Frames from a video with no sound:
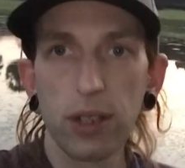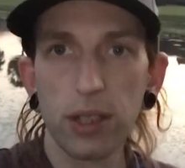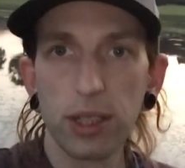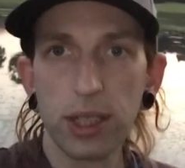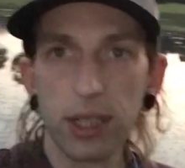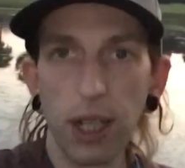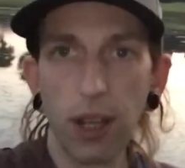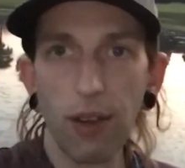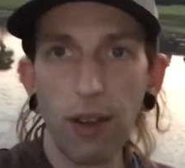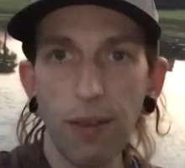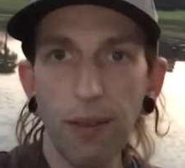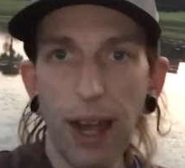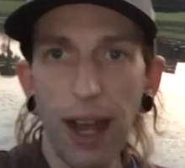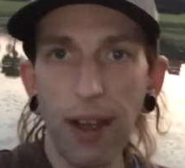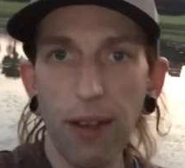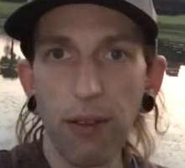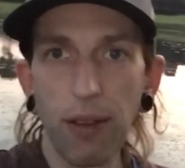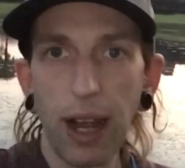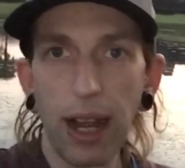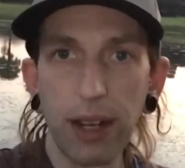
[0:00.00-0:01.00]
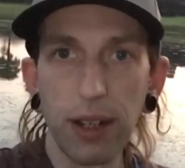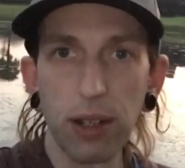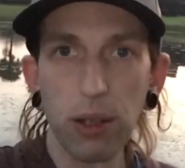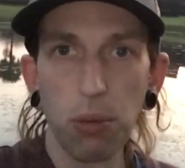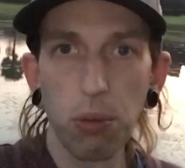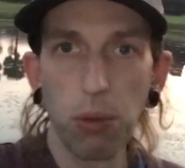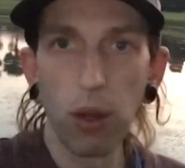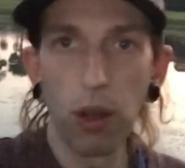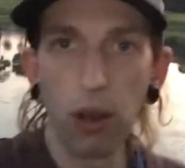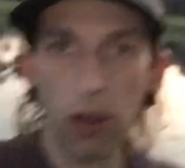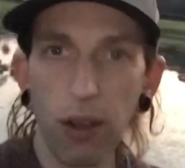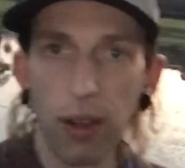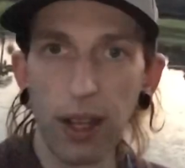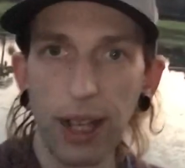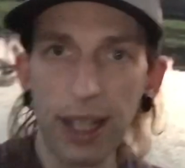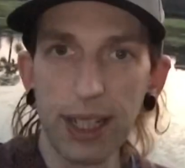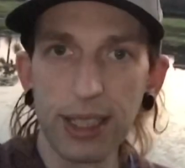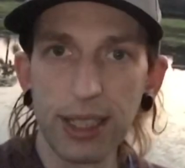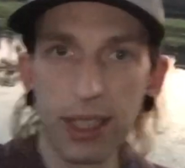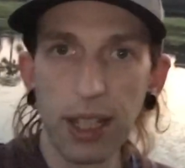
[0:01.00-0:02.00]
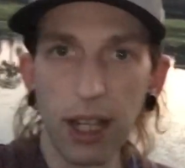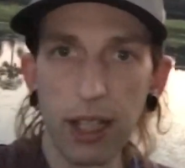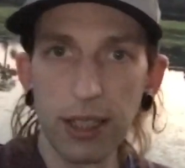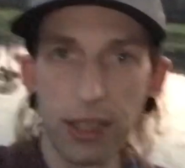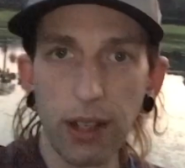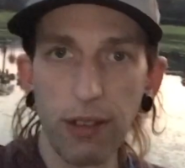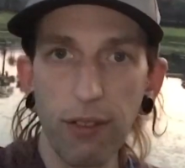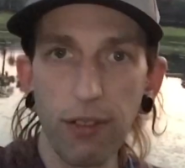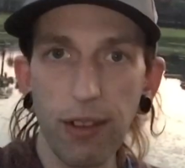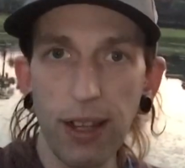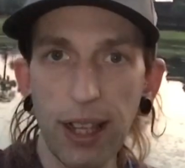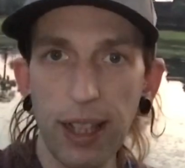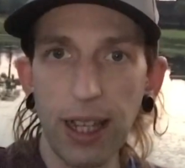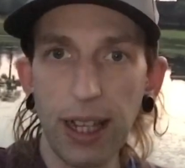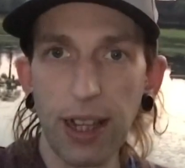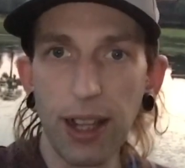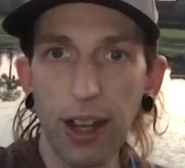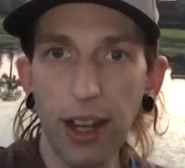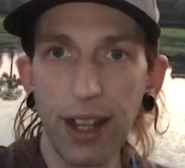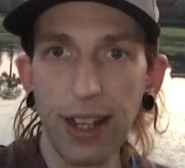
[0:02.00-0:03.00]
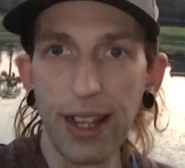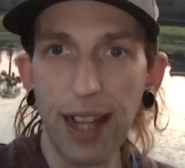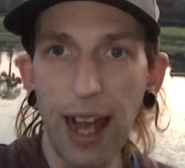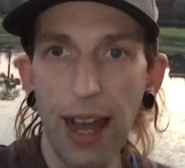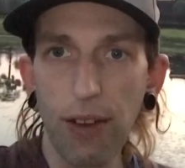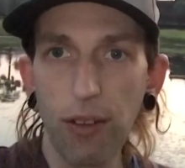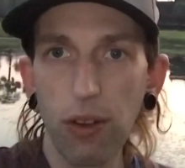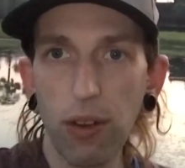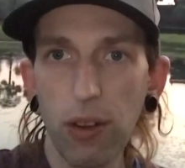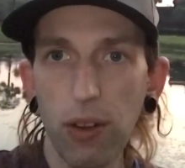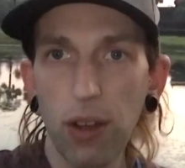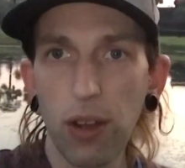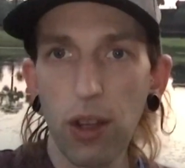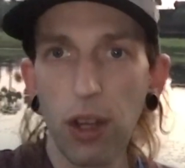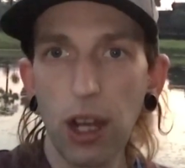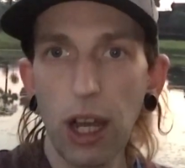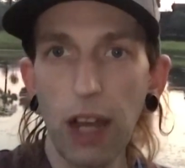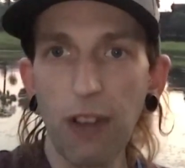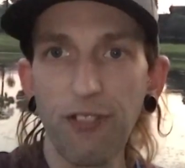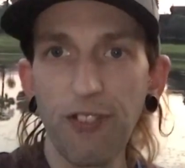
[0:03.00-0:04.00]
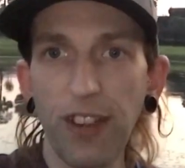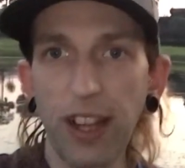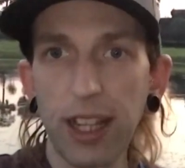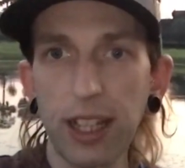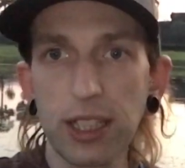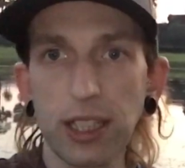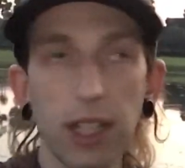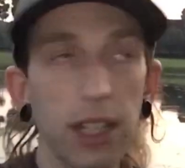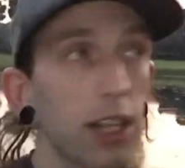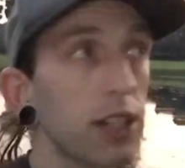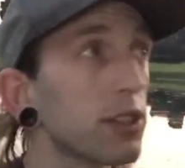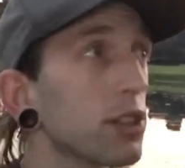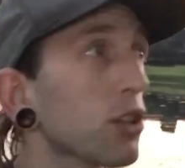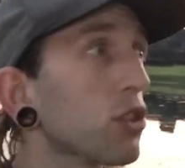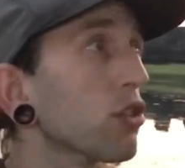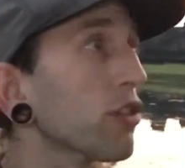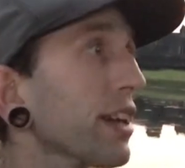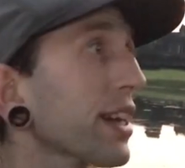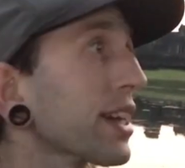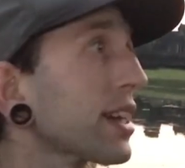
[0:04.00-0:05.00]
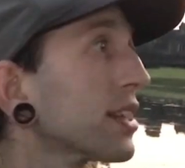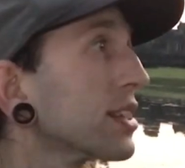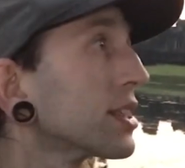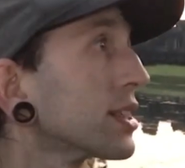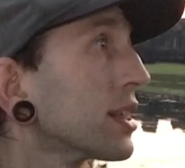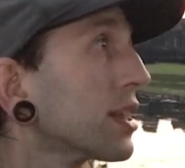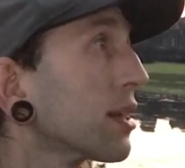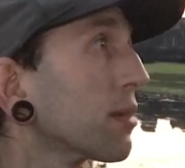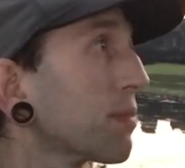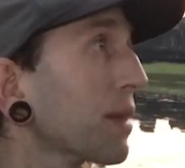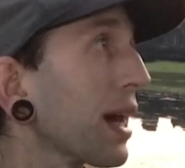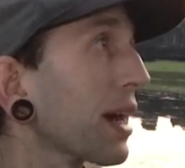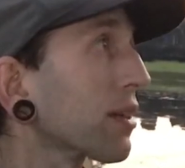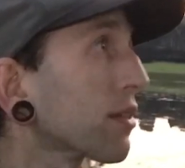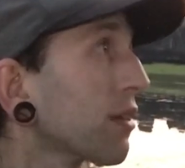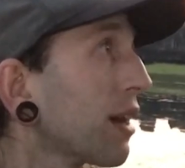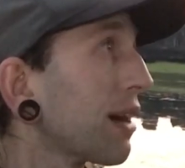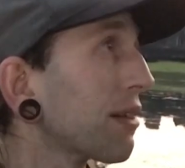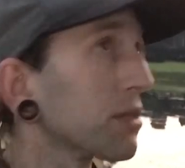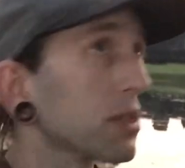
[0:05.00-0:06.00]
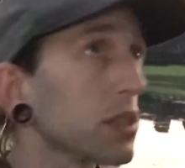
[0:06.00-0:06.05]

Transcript: so I'm at Angkor Wat. It's starting to get really light now. I think there's a load of crickets in the background.